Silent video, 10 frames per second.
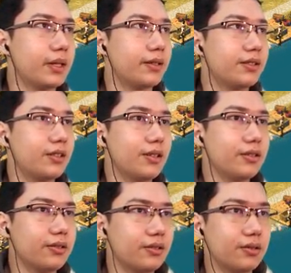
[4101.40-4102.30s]

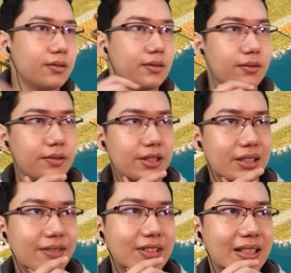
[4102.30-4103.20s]
So, we
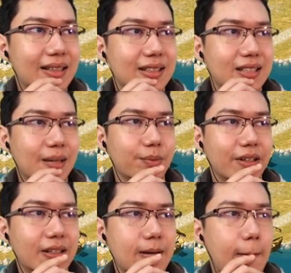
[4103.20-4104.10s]
just have to get this up,
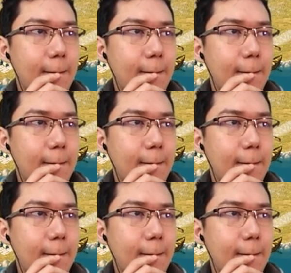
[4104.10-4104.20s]
right?